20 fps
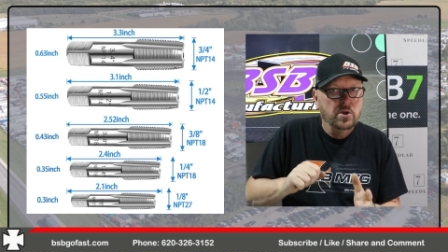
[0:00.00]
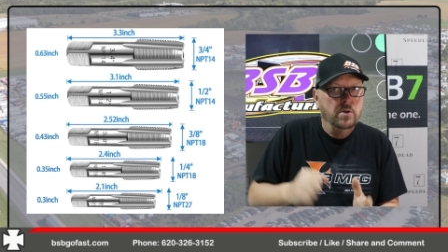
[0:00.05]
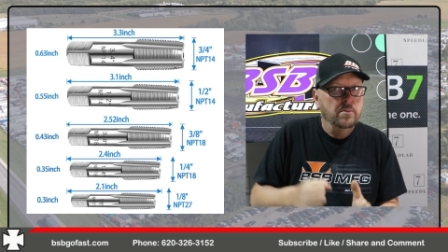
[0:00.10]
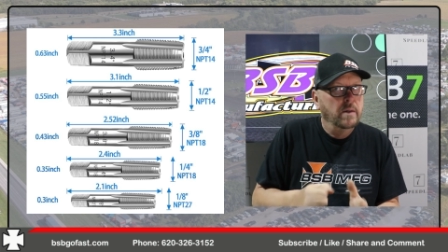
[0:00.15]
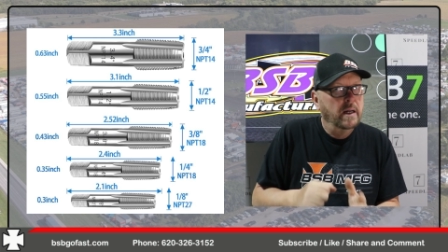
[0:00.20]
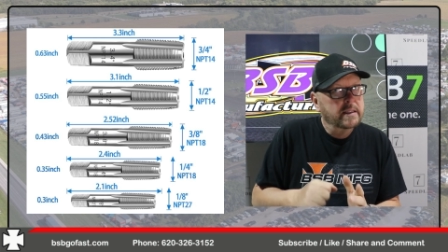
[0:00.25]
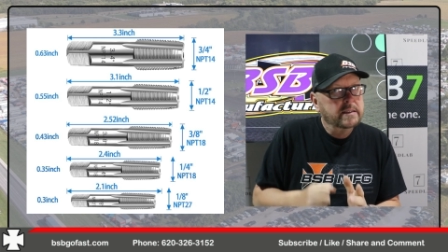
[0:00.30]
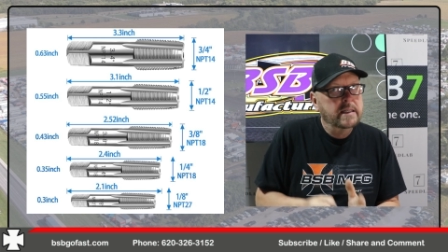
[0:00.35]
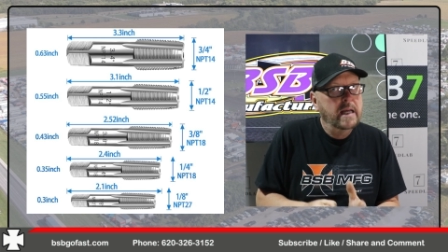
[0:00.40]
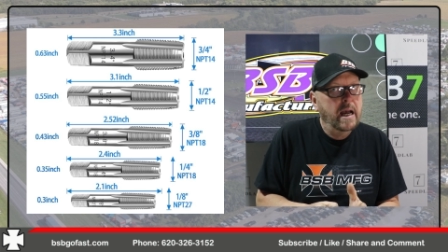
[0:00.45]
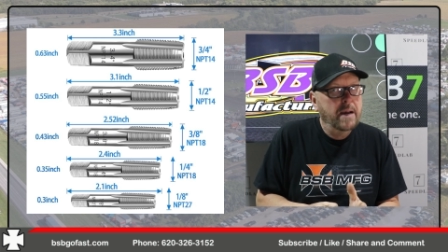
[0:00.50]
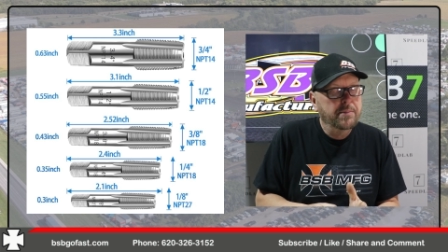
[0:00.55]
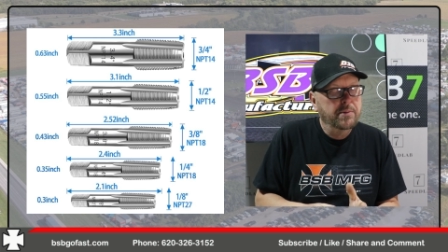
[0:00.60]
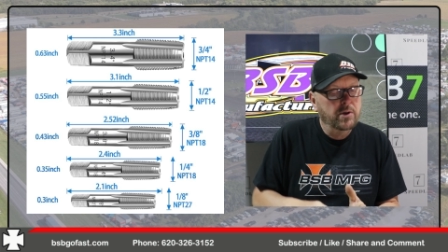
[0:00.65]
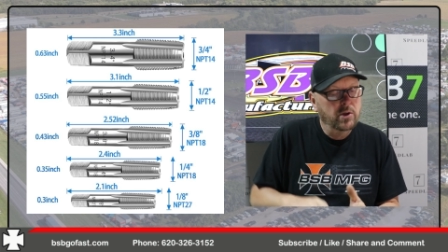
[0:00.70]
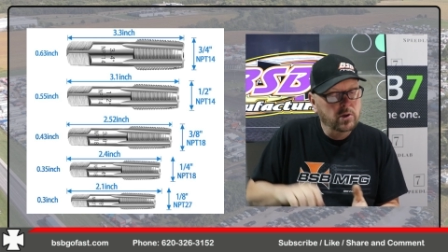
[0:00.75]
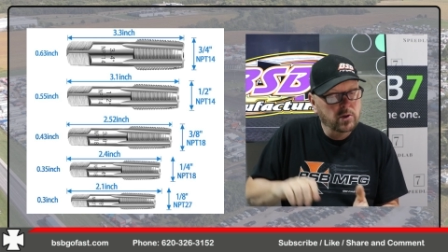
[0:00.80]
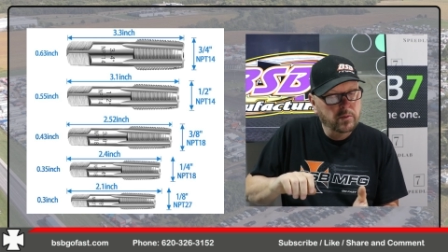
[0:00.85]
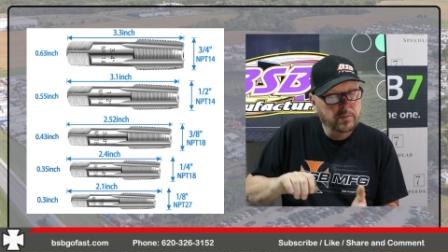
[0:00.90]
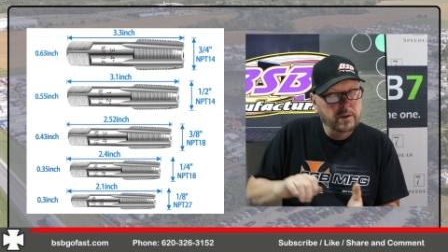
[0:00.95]
you might tap
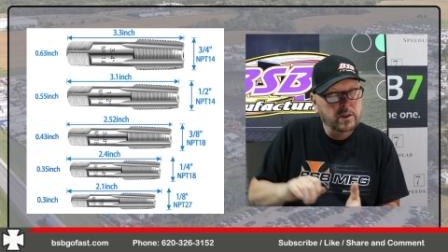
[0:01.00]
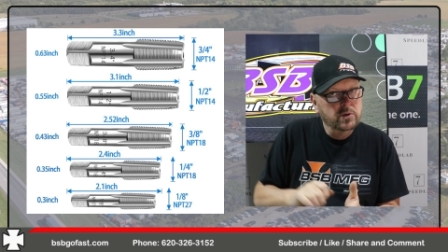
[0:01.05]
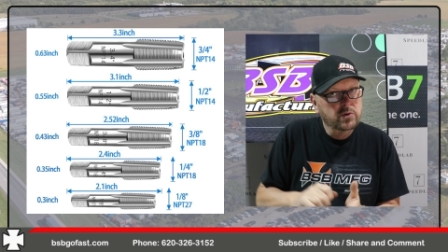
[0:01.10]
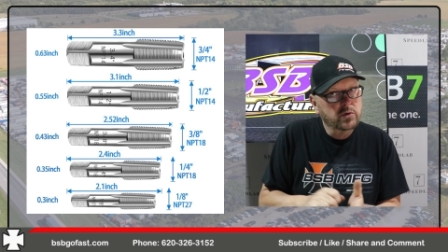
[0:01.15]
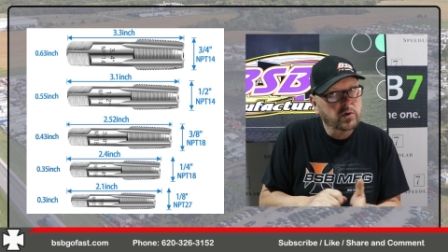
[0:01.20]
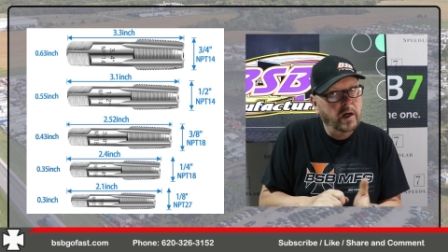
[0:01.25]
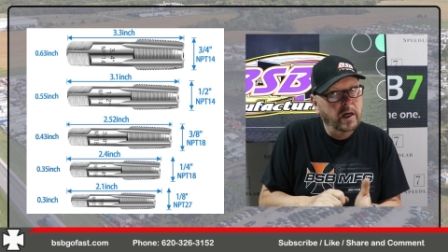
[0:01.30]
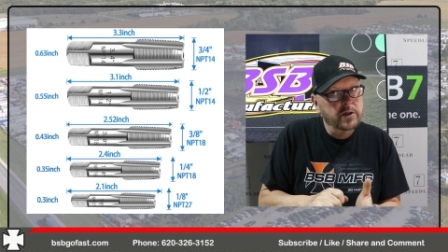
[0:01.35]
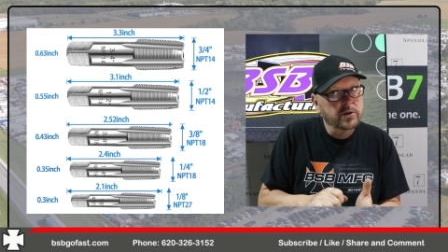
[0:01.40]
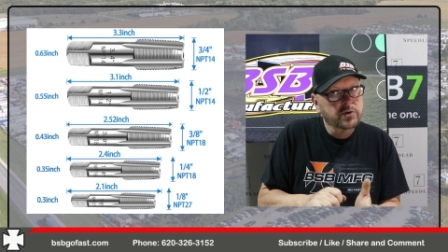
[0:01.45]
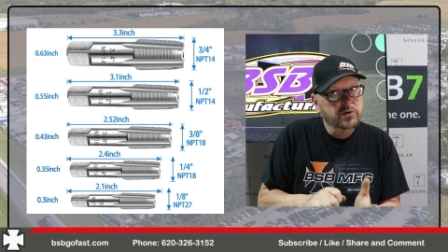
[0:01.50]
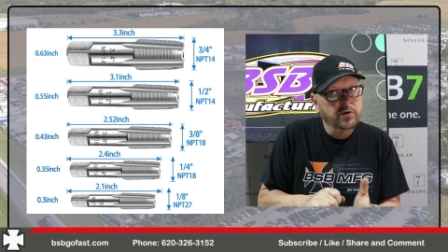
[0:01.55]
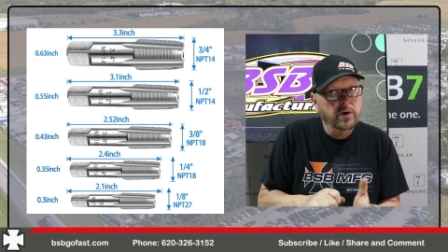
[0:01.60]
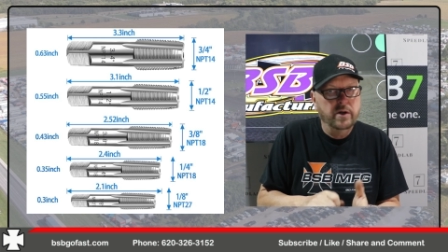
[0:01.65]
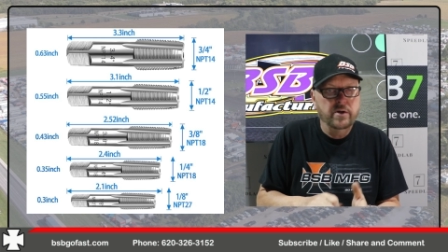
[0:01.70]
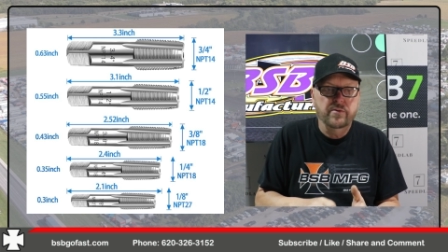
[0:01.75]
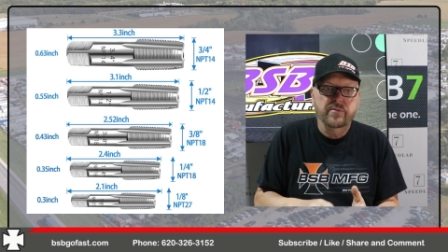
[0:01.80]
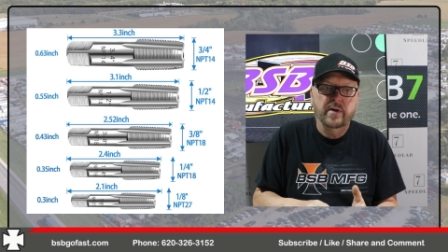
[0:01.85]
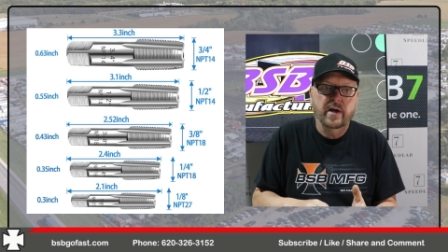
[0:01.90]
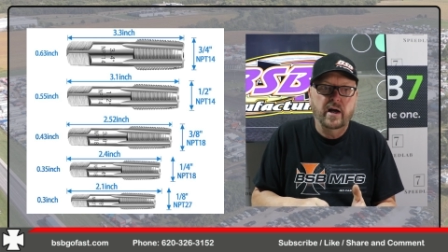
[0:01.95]
it a little bit, try your
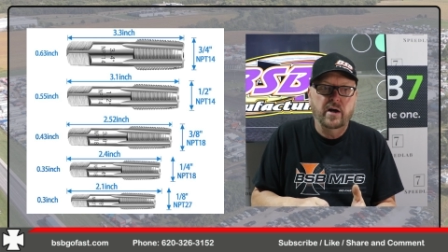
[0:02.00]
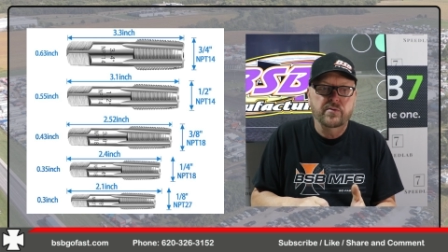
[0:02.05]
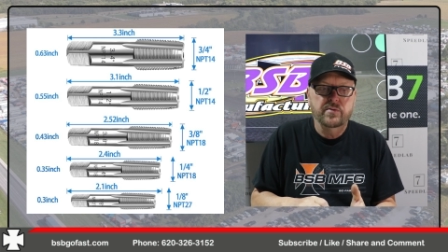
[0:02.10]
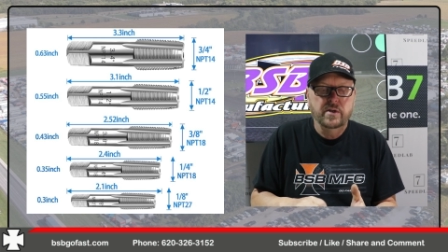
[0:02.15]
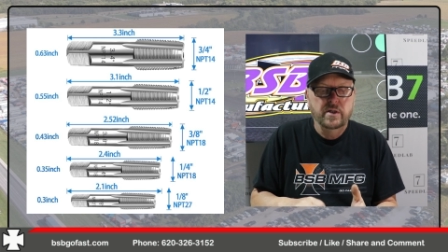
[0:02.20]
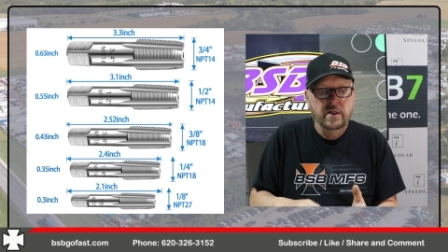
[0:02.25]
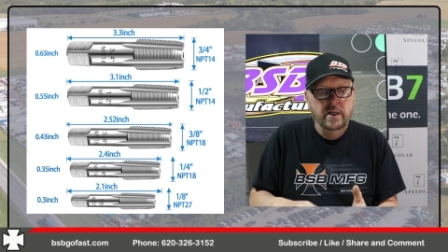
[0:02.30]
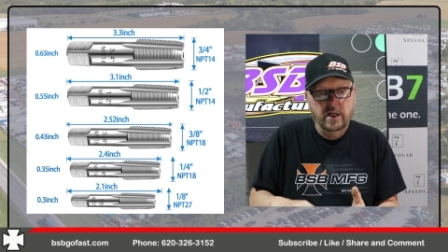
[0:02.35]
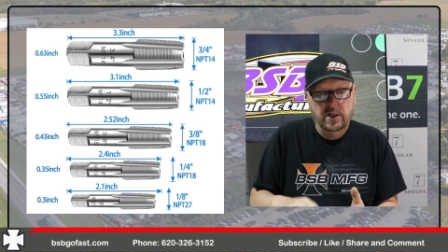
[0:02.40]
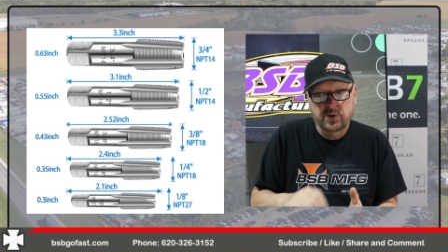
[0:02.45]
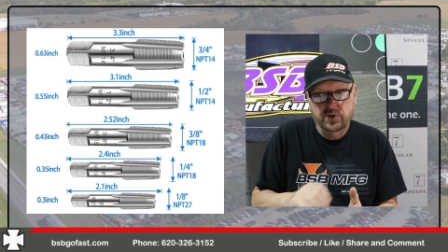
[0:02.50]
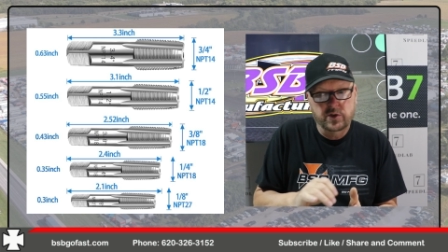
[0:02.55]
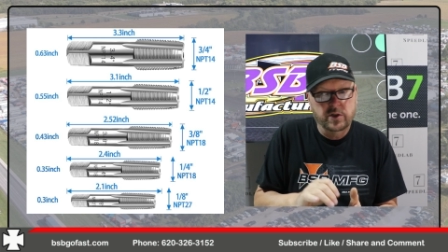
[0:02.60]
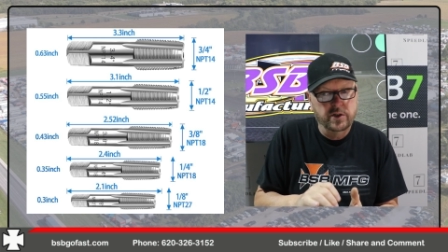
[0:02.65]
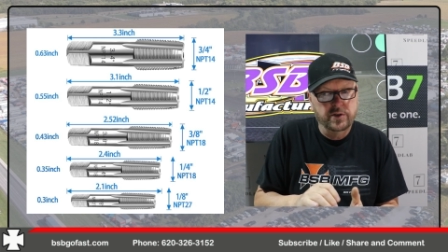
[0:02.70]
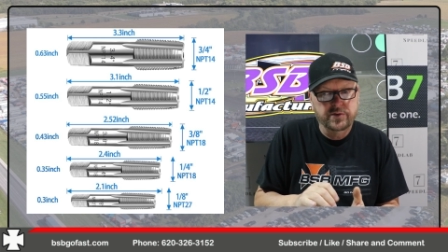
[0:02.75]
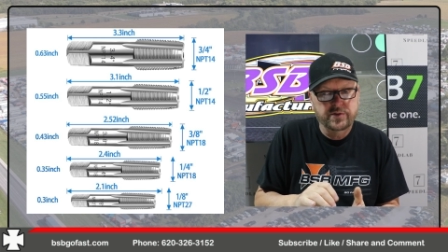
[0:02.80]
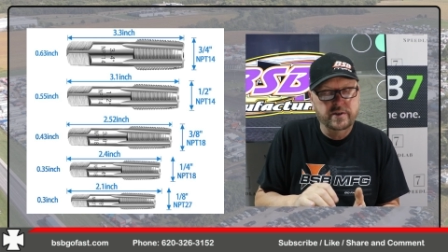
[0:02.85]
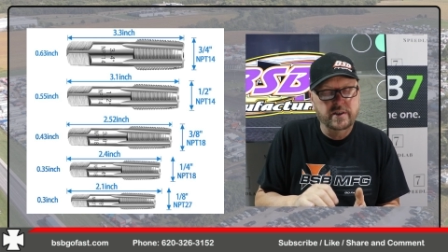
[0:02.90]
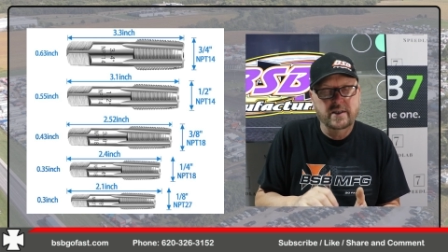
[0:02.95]
Schrader valve, and you're
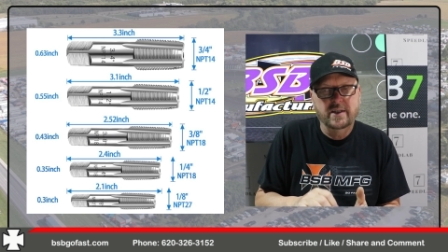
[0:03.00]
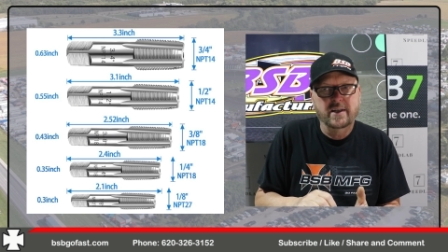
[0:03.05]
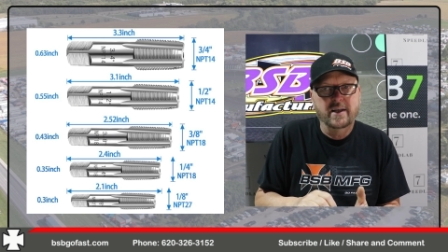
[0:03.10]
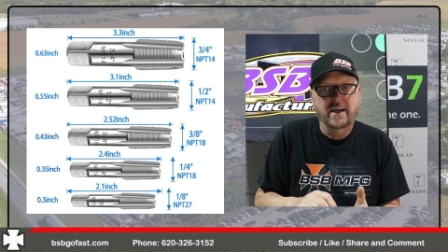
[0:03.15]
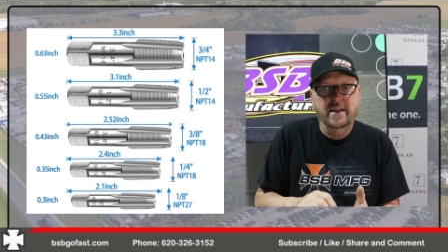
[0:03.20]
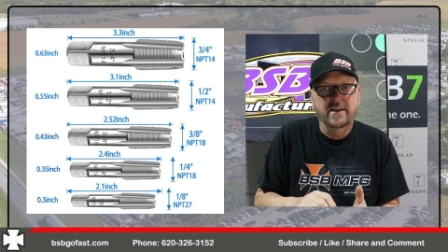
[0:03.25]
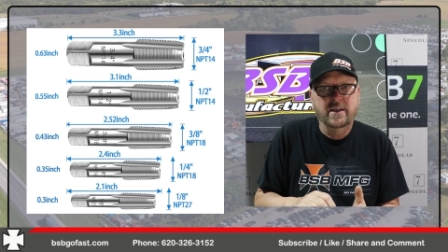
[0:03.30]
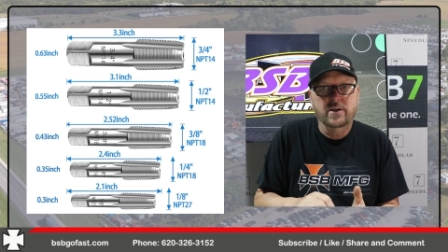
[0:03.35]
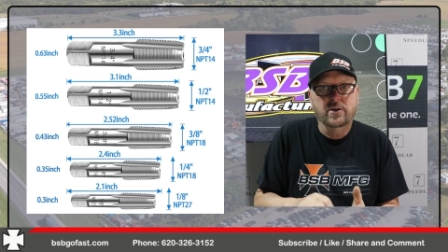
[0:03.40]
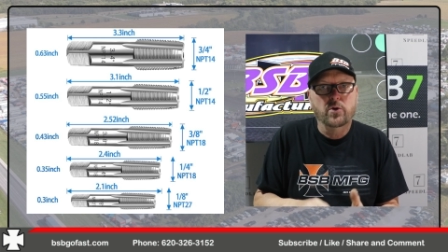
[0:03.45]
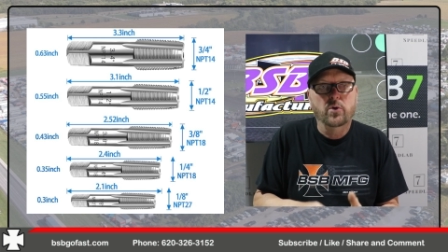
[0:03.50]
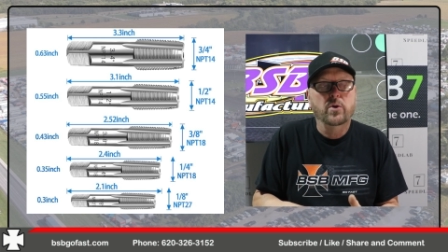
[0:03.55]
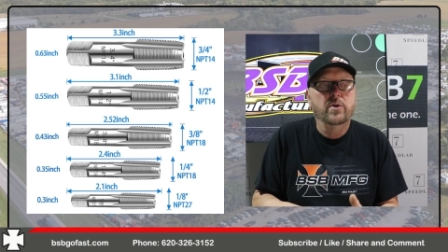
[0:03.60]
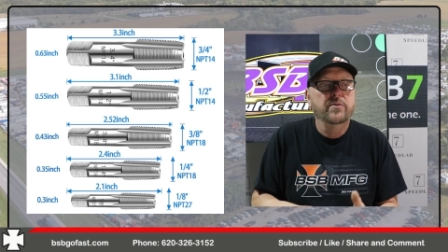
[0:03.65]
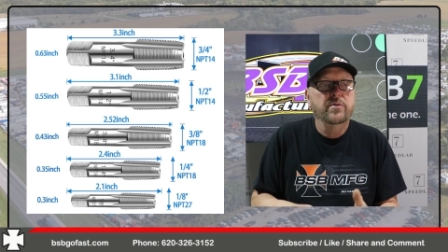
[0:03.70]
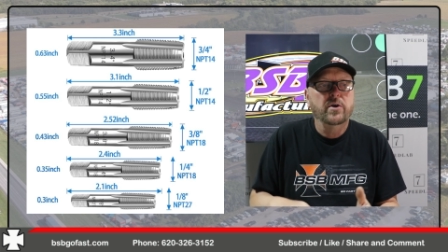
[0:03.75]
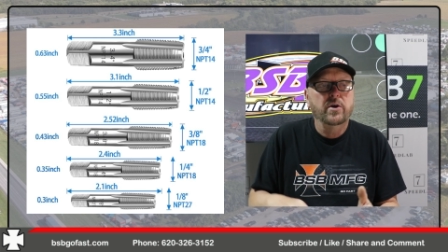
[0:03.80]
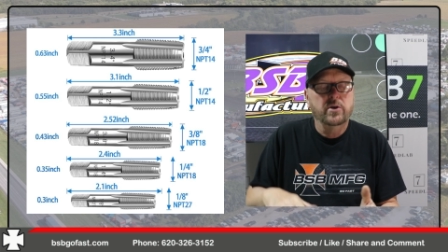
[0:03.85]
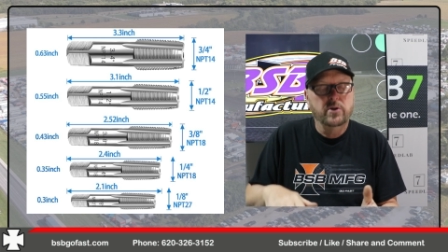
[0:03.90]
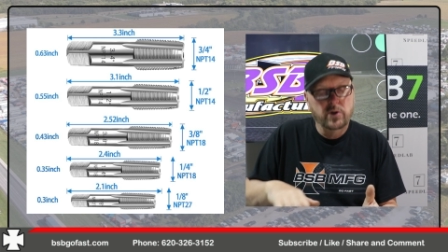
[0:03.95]
gonna see ah, I didn't go
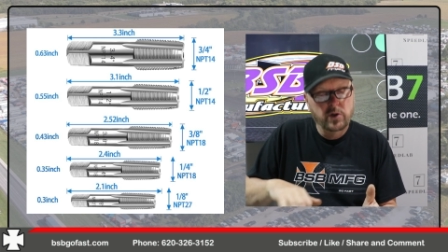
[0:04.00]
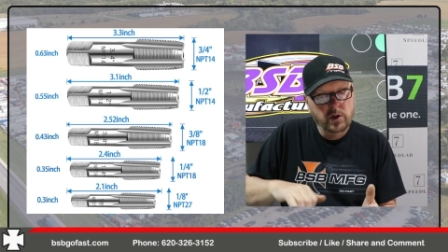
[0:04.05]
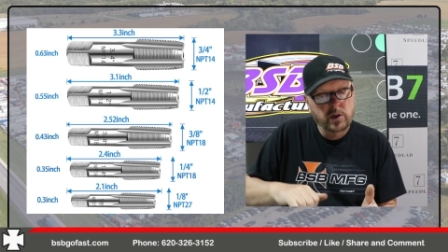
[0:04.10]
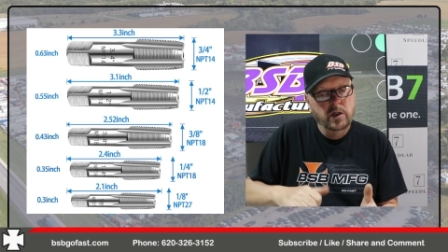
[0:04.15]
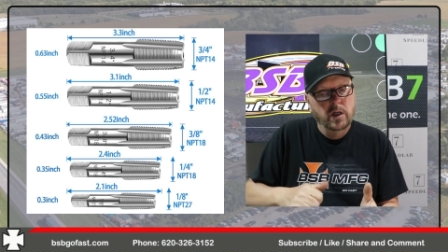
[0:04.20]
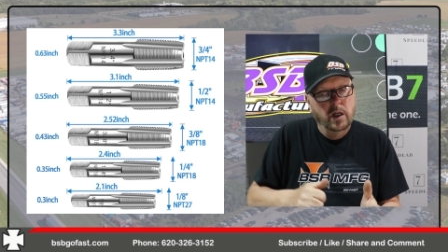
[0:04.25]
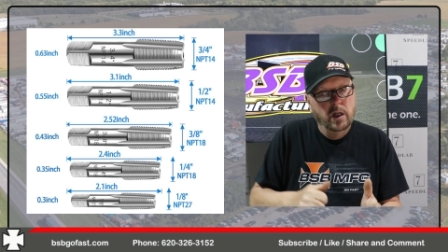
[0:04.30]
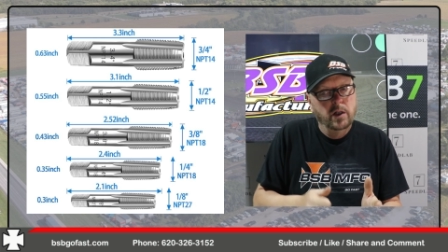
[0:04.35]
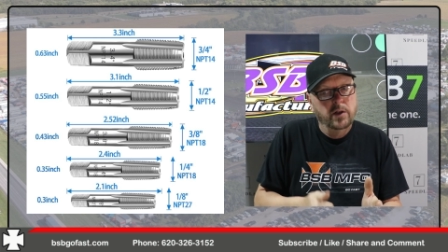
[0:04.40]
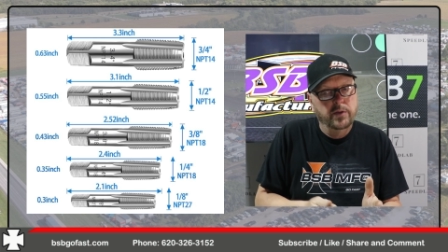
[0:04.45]
in very good.